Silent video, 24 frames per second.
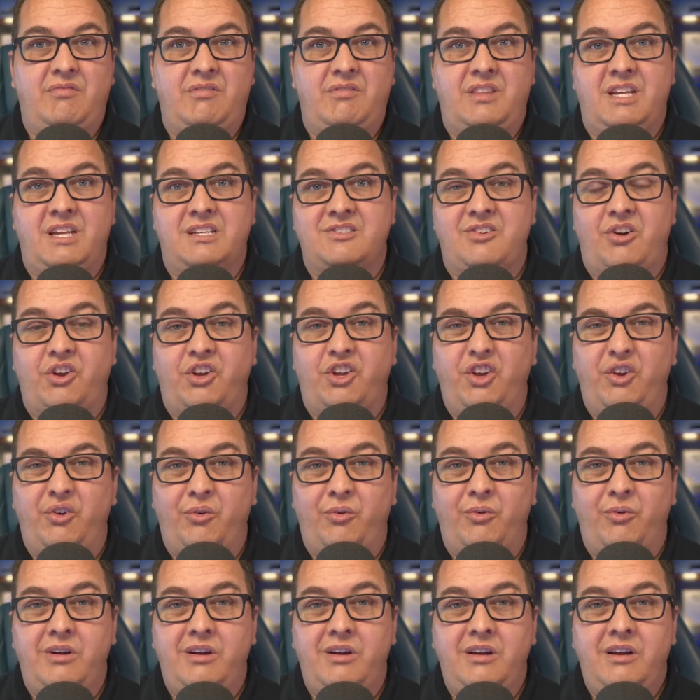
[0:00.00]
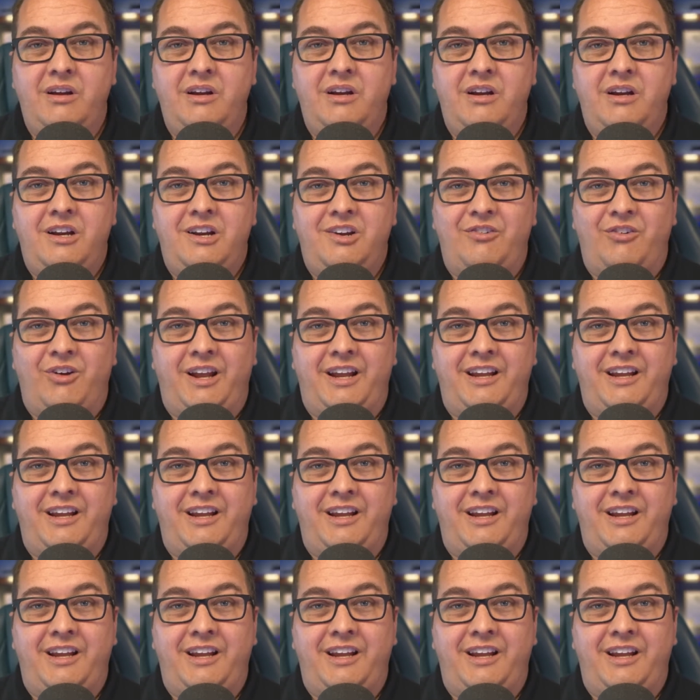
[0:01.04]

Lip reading: that's on you, right?